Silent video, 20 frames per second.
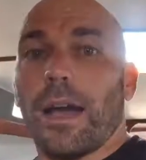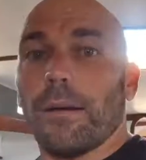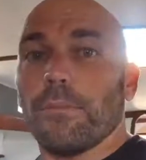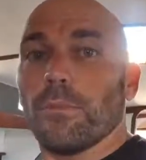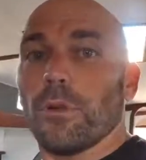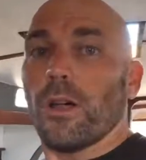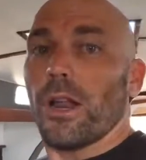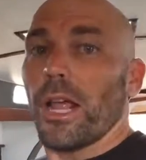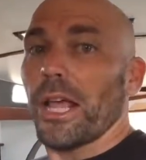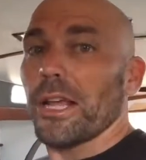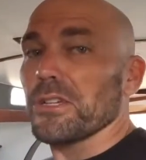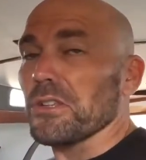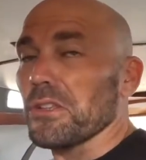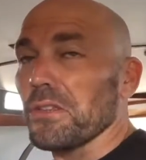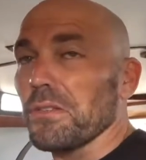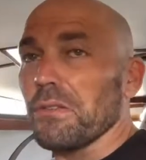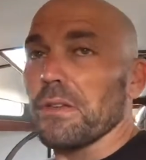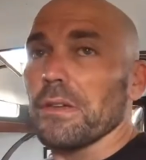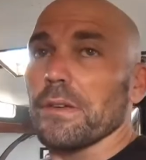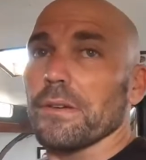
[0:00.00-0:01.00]
I'm not
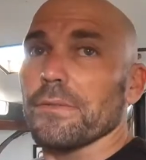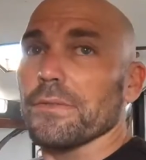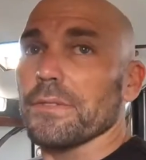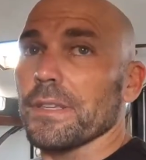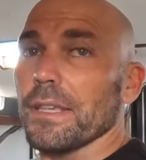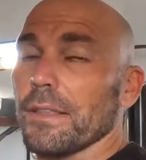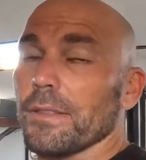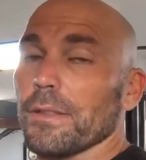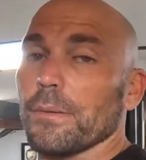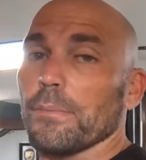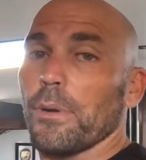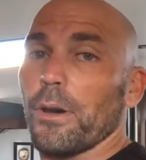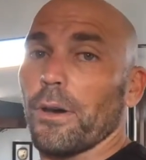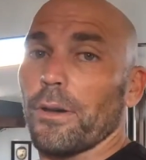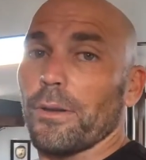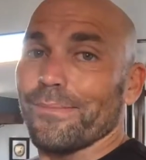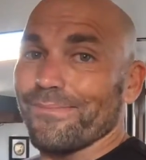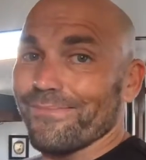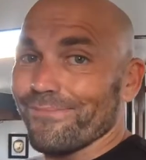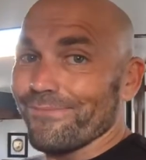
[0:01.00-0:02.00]
actually thinking of selling the
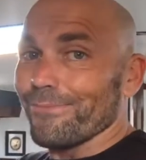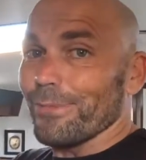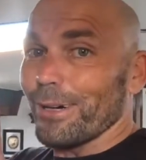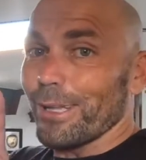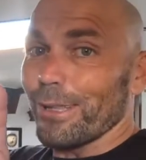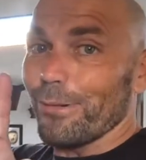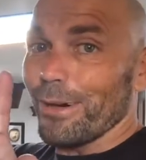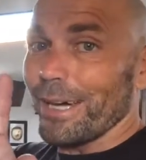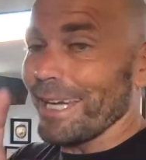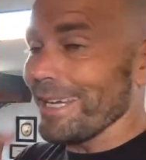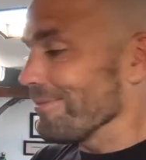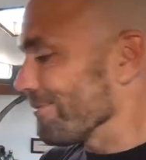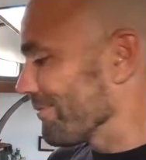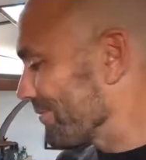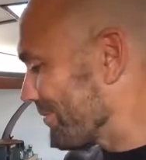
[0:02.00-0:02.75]
boat, by the way.